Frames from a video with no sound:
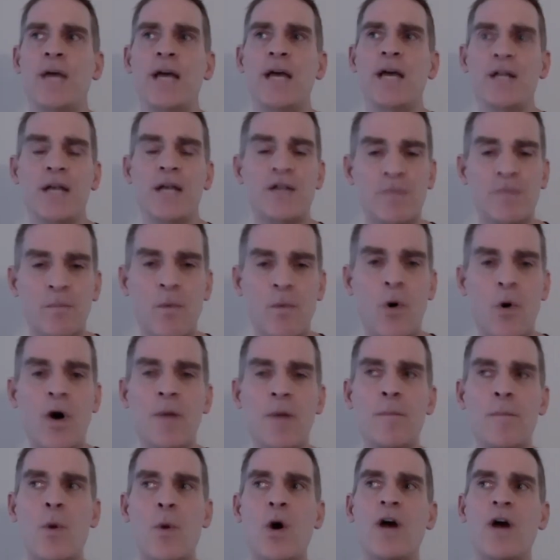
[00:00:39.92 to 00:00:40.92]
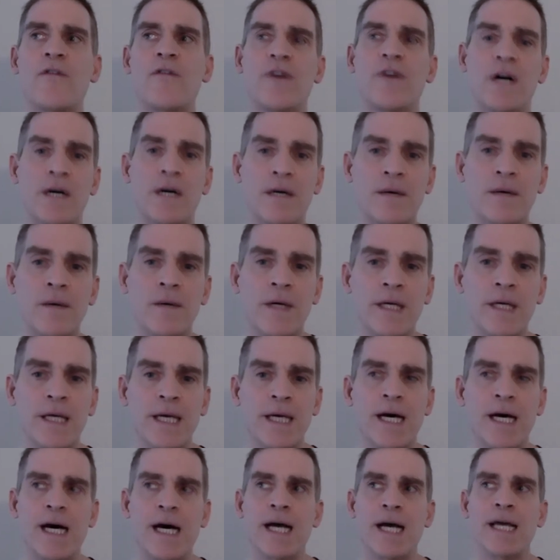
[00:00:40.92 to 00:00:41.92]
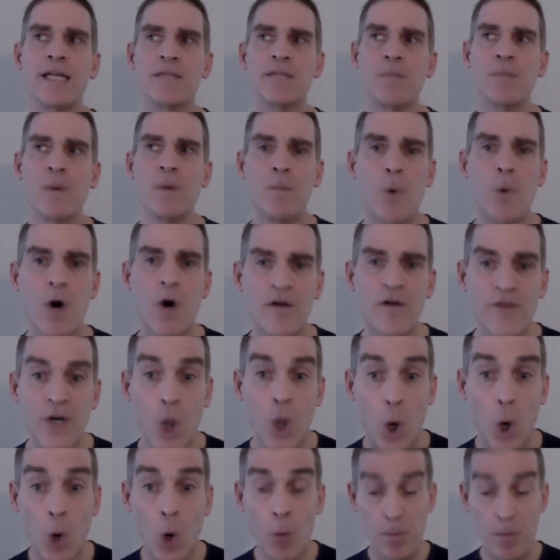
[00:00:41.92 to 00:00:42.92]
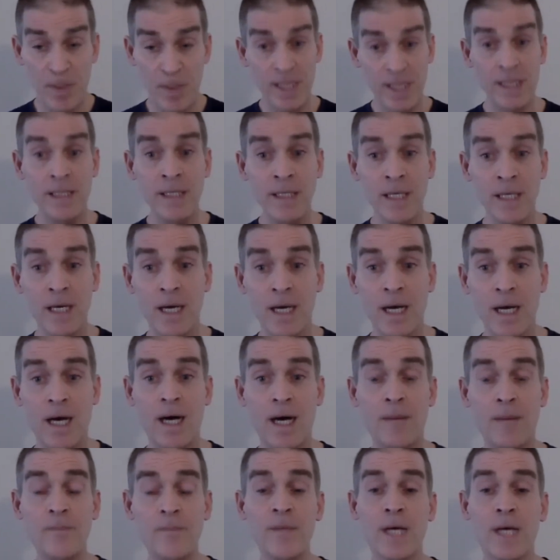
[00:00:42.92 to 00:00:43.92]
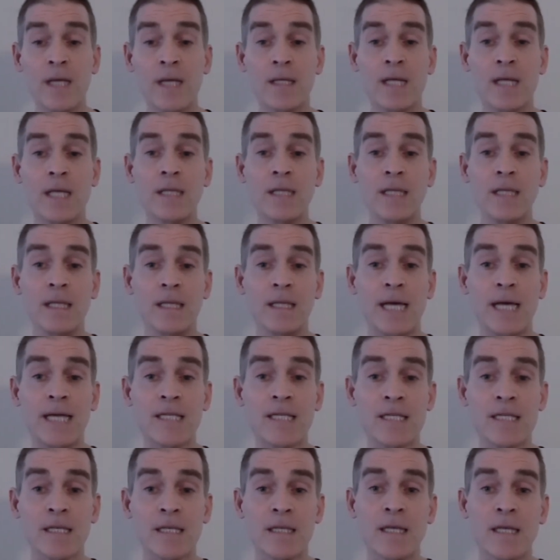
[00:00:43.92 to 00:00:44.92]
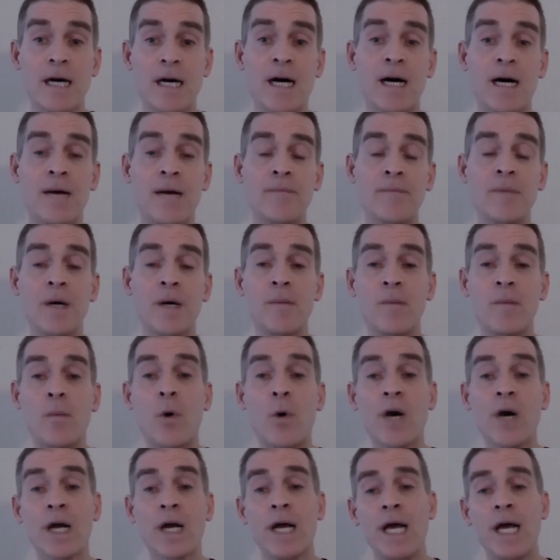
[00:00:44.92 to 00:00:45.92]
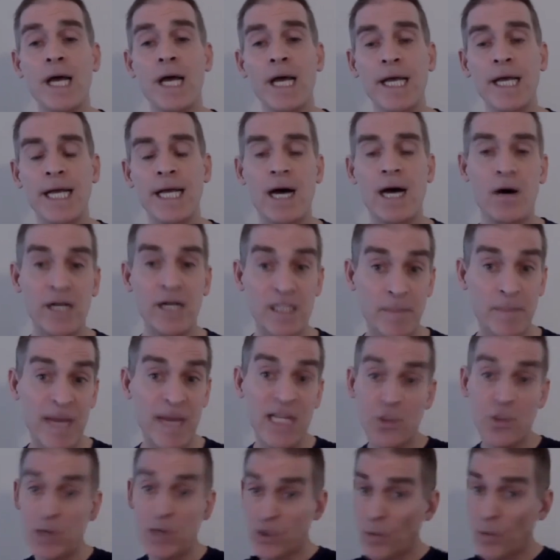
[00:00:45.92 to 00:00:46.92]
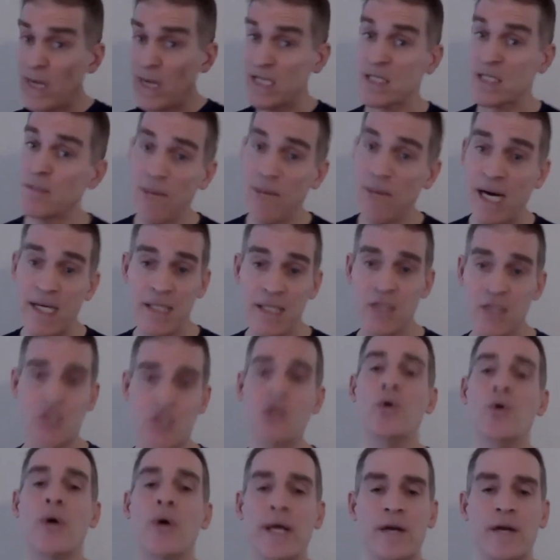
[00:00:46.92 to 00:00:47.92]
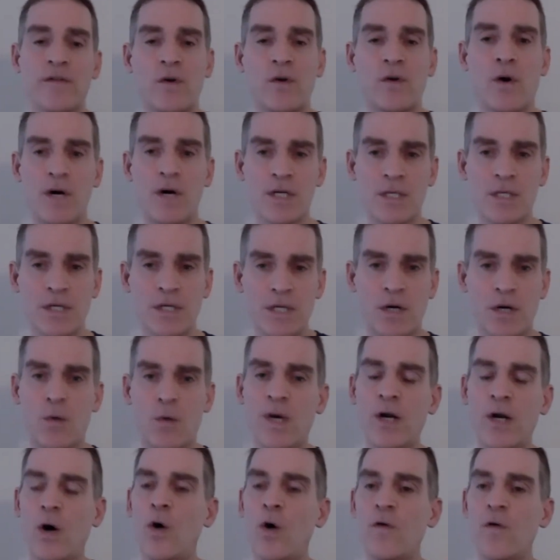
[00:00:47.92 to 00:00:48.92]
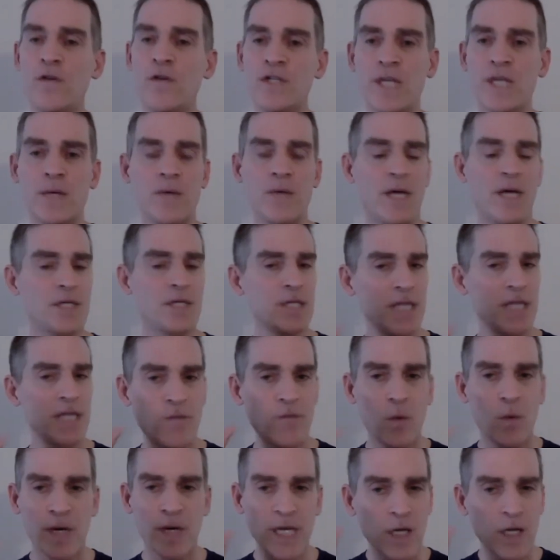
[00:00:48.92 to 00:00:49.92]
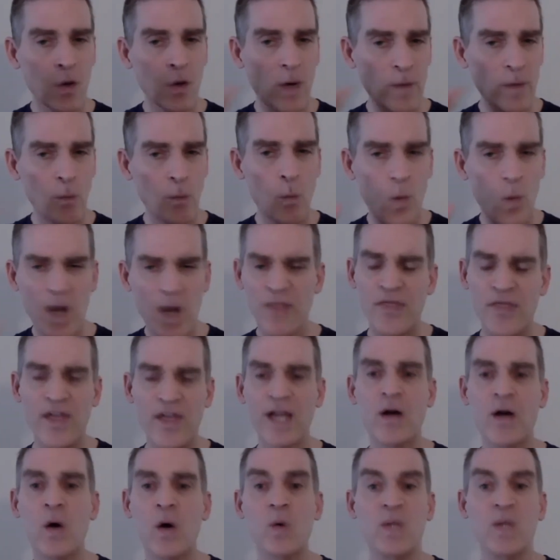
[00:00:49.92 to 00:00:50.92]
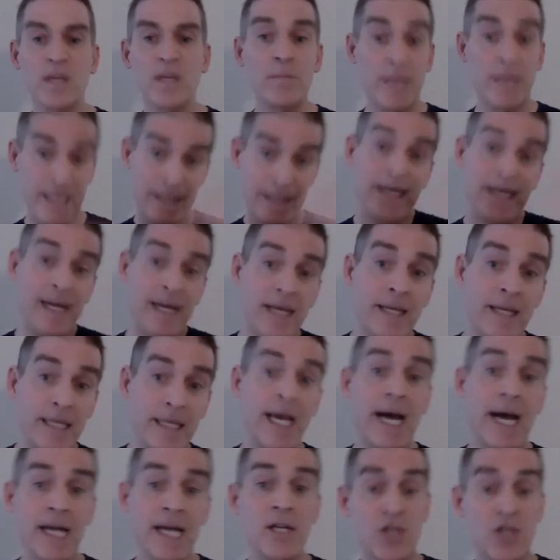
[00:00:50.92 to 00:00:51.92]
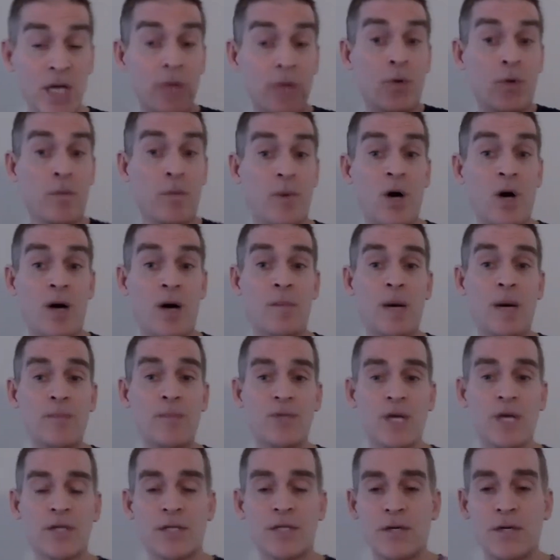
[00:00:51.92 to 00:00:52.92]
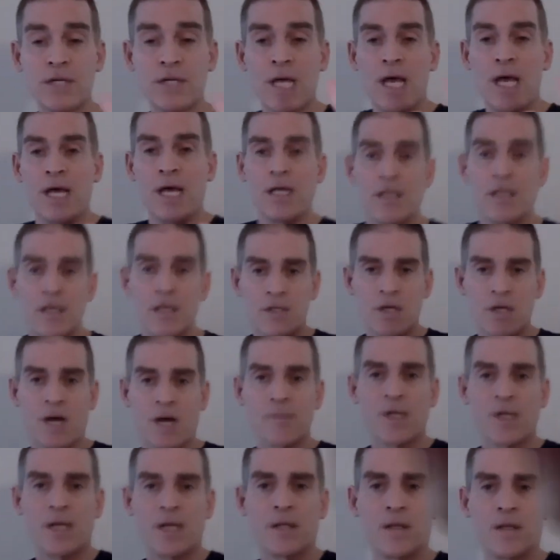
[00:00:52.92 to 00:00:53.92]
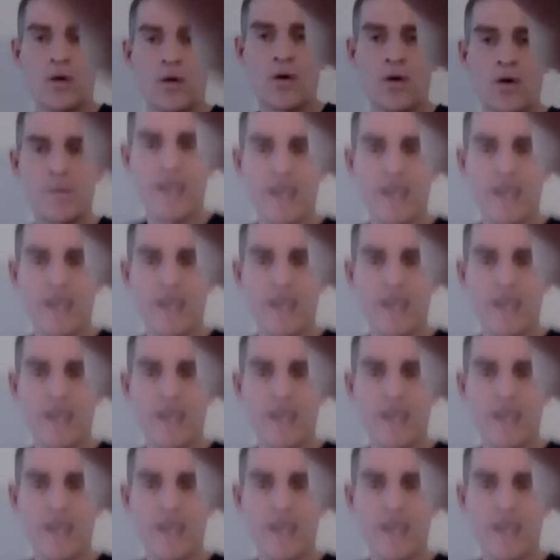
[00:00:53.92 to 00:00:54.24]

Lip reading: it's more of a, yeah, it's more of an open, less, more. Now, it depends what the rest of the body is doing, of course. So you don't want to overgeneralize. You never want to go on one thing only. But yeah, in general, palm up gestures. So I'm going to lower my